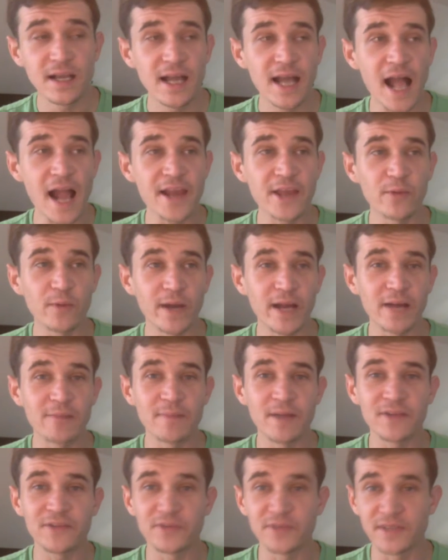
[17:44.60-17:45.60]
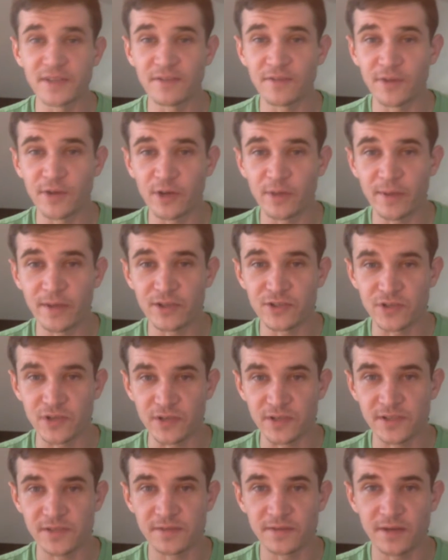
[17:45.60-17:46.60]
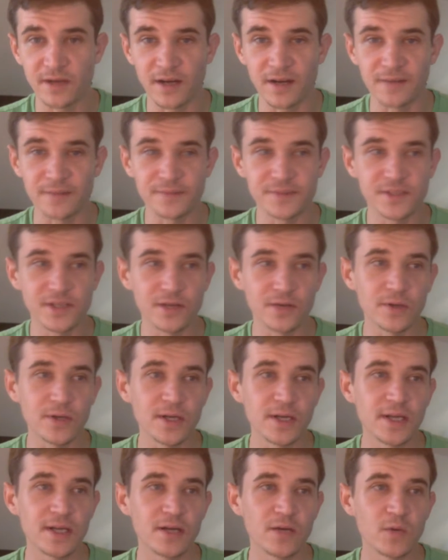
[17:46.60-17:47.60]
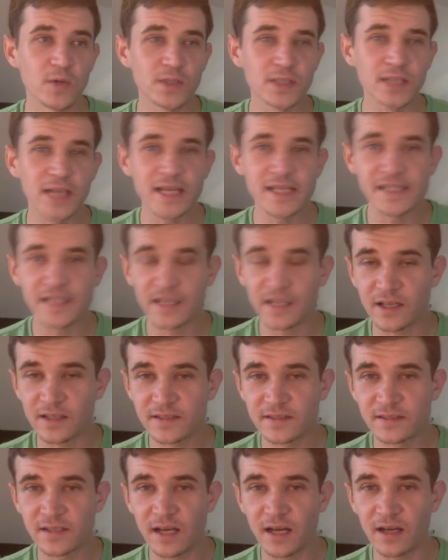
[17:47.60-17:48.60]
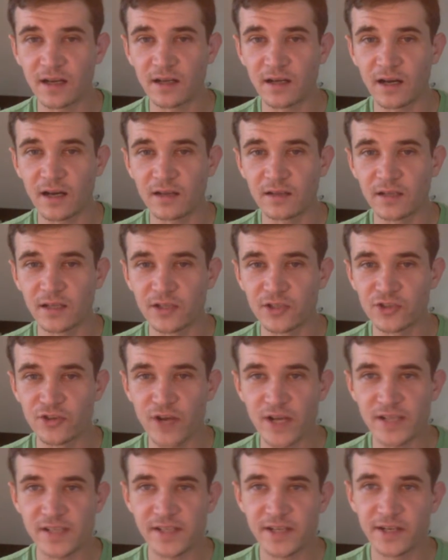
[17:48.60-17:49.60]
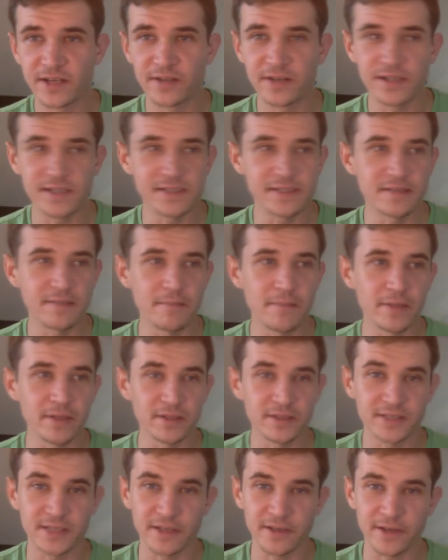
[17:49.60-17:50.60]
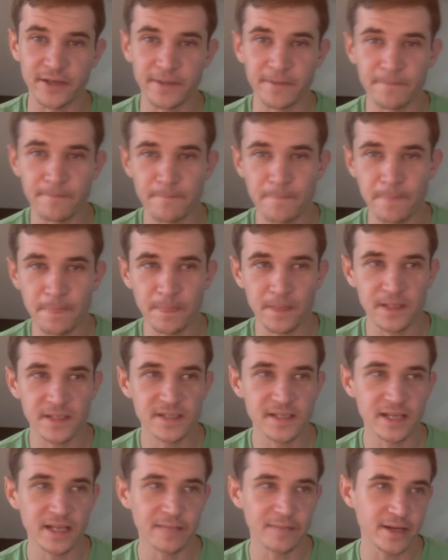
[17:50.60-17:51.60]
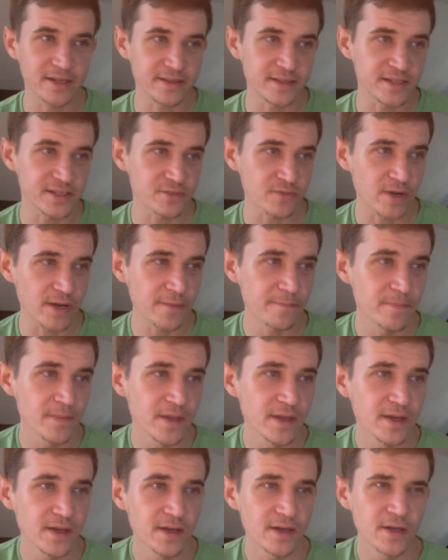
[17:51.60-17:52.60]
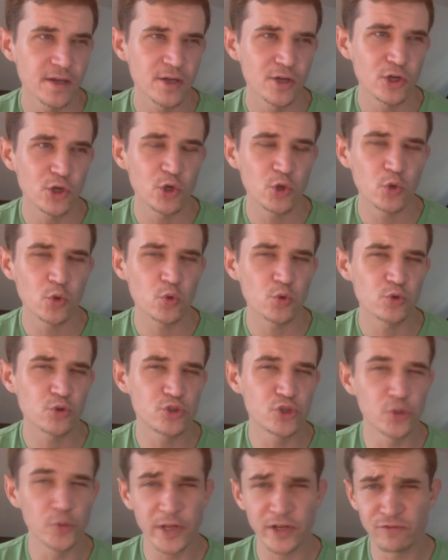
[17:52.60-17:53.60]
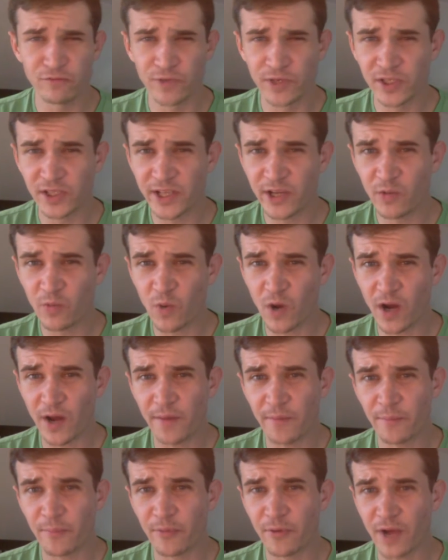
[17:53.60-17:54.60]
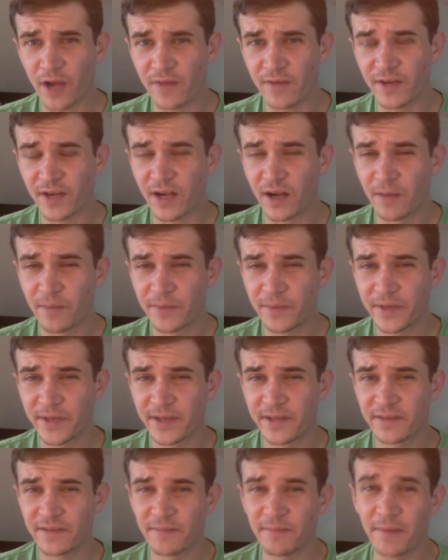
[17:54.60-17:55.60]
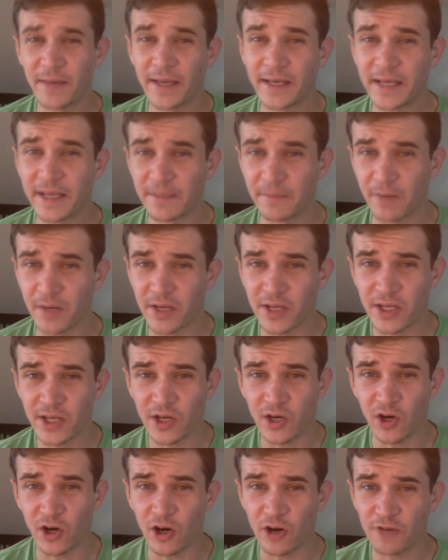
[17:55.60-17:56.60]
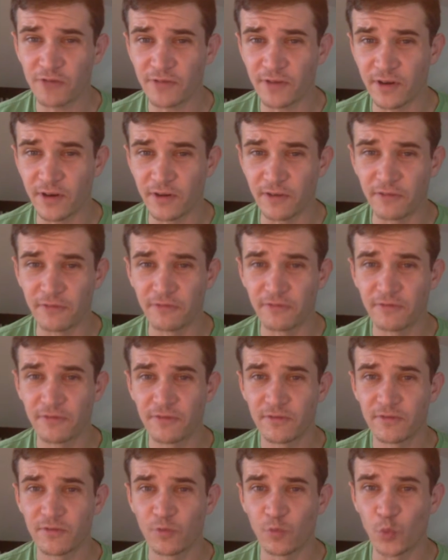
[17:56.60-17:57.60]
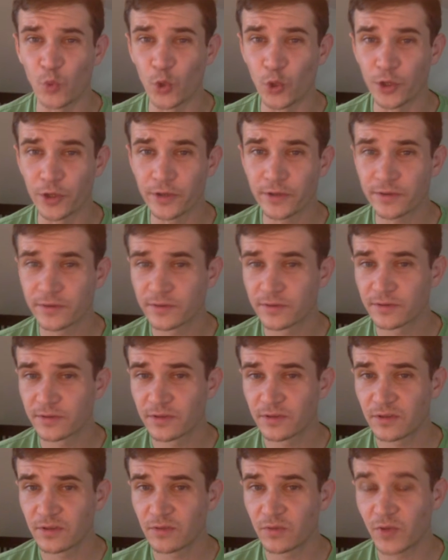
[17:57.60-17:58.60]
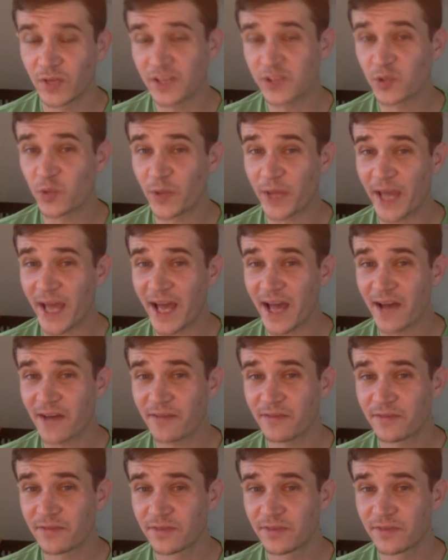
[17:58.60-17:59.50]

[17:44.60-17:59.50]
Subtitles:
Anyway, I'm not doing this video about drugs. So one last thing I'll address here is the military. Let's think about this, right? Do we really want private companies making money off of war? Well, that's what we have.